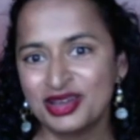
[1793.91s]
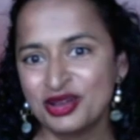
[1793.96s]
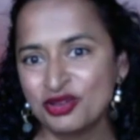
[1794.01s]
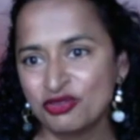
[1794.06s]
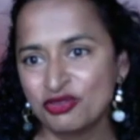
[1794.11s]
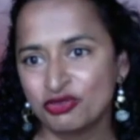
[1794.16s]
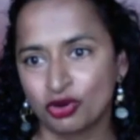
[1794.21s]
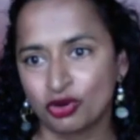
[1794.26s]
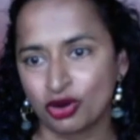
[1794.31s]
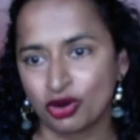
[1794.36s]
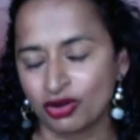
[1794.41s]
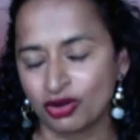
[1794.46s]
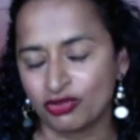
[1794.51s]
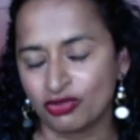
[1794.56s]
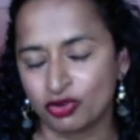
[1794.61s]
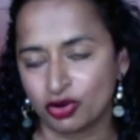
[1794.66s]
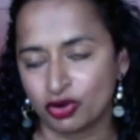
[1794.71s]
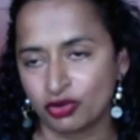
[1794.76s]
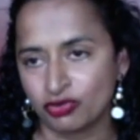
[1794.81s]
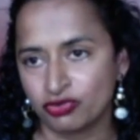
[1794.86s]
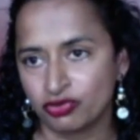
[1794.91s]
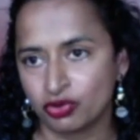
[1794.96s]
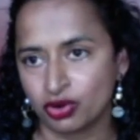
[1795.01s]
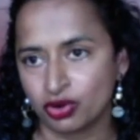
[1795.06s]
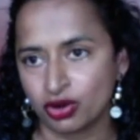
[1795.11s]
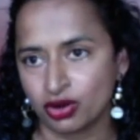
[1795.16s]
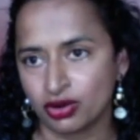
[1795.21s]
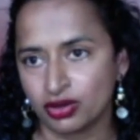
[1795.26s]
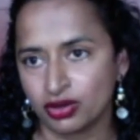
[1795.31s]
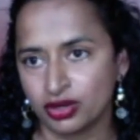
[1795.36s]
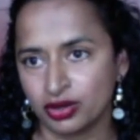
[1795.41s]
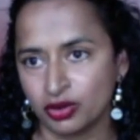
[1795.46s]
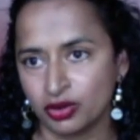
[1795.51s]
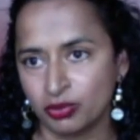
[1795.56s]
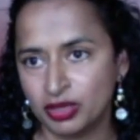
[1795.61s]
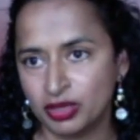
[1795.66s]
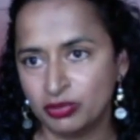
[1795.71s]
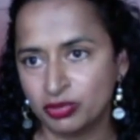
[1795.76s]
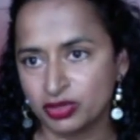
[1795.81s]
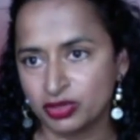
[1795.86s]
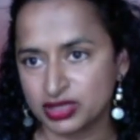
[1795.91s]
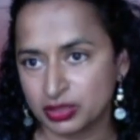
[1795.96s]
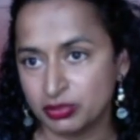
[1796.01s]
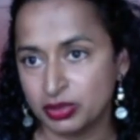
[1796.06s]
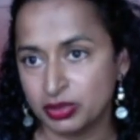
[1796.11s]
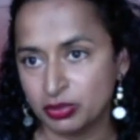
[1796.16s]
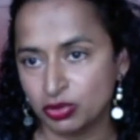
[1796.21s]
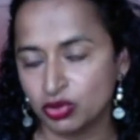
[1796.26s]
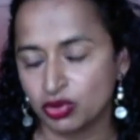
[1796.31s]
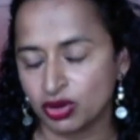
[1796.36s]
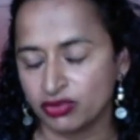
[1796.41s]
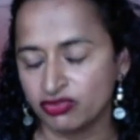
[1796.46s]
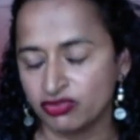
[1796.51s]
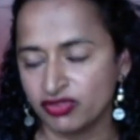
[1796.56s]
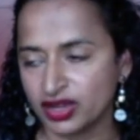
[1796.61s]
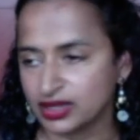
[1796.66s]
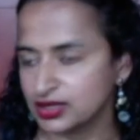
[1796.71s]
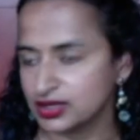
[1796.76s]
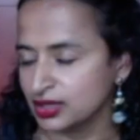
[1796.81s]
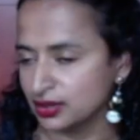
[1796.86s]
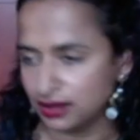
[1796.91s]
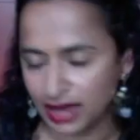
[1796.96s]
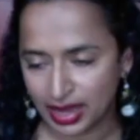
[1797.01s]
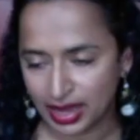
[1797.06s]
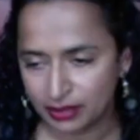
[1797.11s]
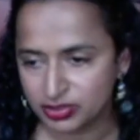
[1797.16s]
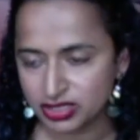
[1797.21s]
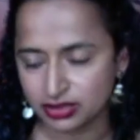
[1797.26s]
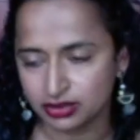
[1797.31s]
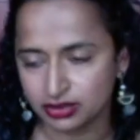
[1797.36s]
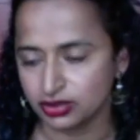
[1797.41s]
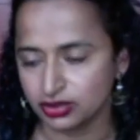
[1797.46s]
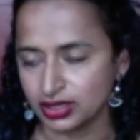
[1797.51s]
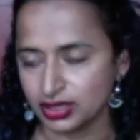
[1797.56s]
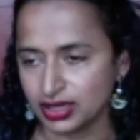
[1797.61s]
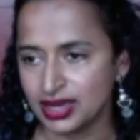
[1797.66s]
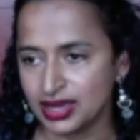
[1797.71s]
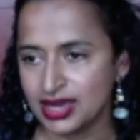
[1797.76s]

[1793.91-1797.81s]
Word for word: for for for you know people, some people who are infected. Absolutely.